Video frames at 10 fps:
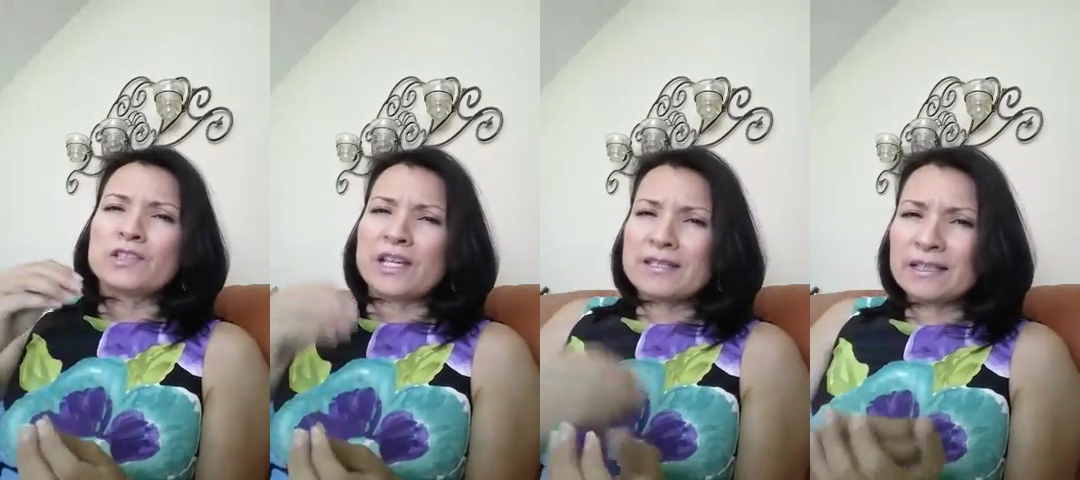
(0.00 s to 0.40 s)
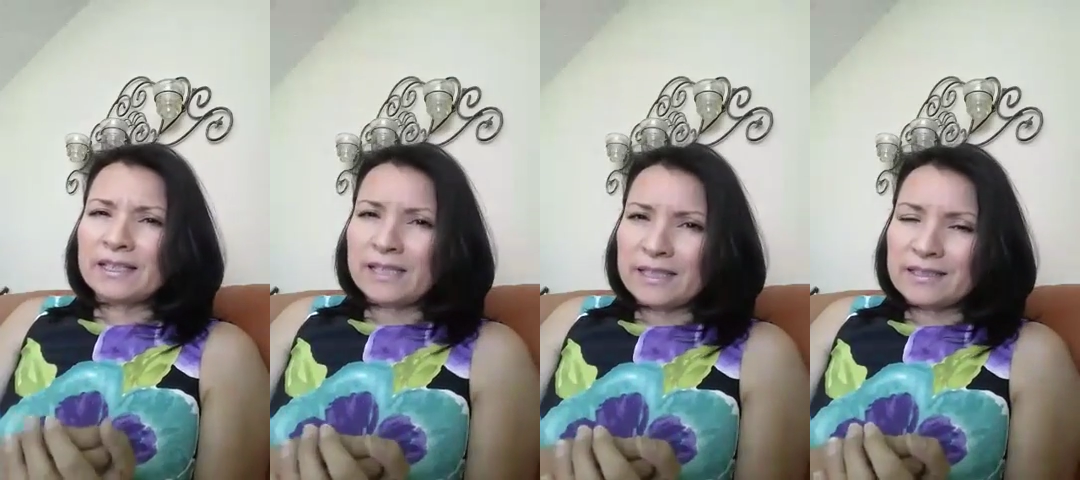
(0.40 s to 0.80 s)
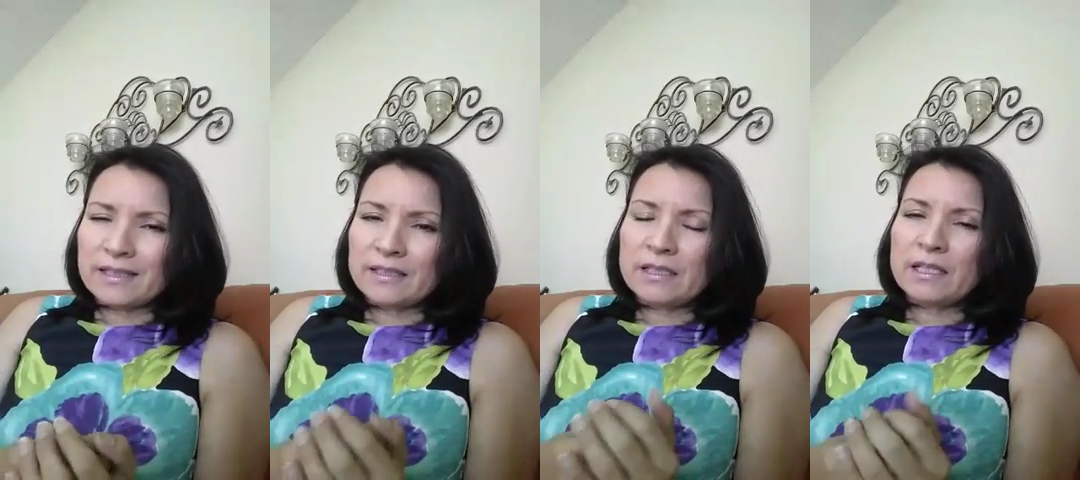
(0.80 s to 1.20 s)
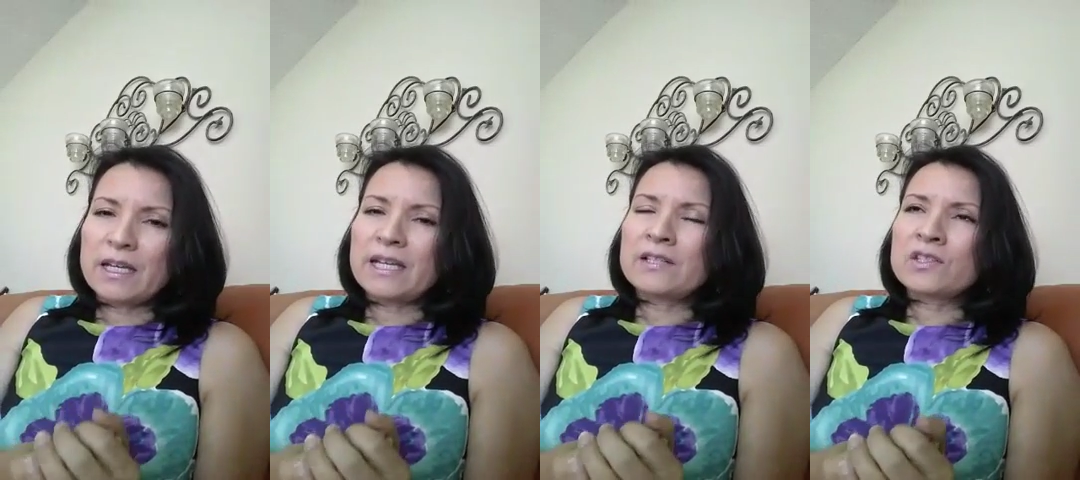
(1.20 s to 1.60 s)
Jessica Higdon
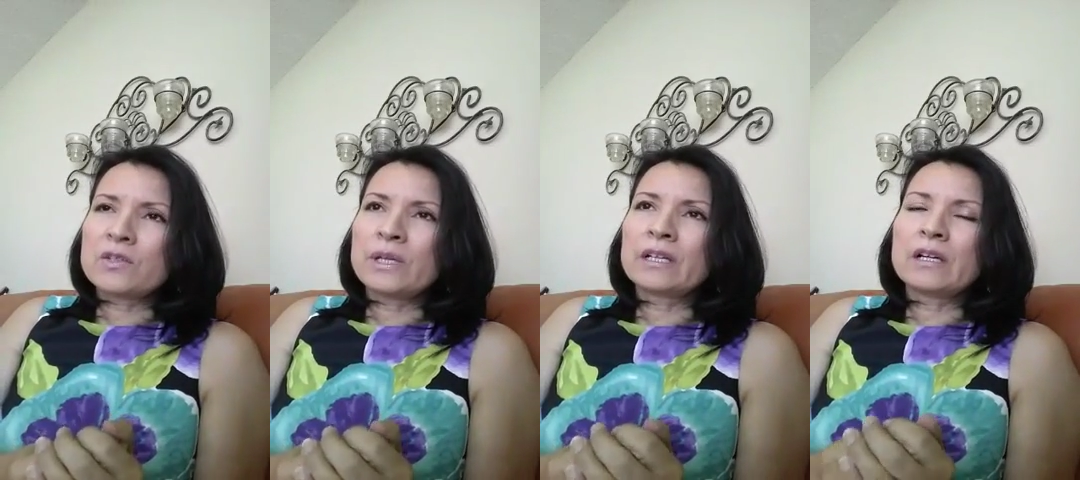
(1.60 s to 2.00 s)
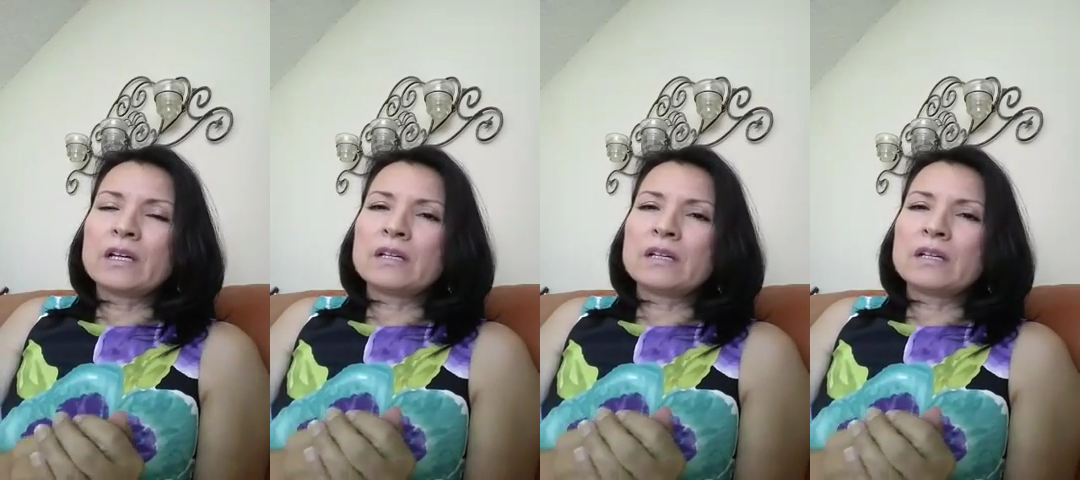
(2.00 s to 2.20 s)
is doing,